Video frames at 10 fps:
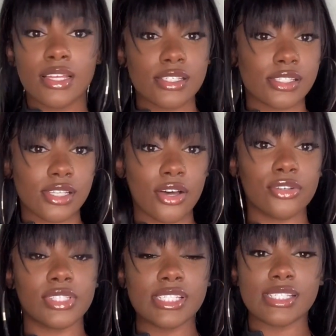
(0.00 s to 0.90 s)
So
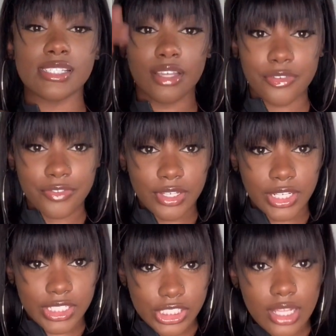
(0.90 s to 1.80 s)
this is the
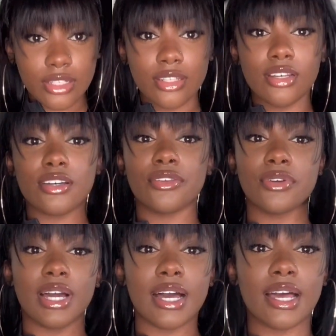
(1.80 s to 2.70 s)
finished look, you
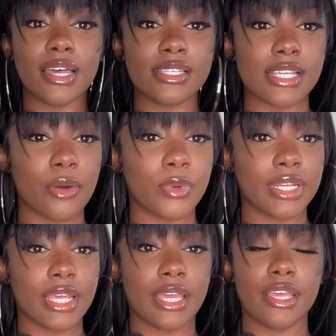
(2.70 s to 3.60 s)
guys. I went
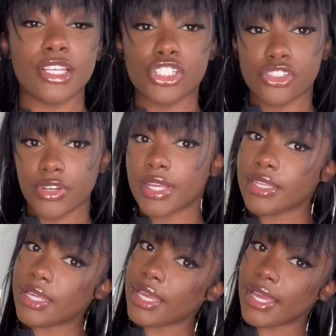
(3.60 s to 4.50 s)
ahead and straightened
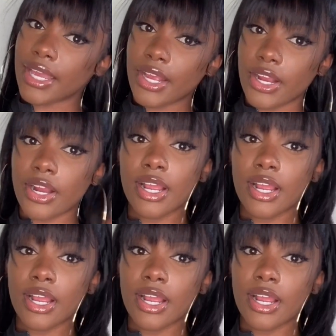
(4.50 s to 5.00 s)
the hair. I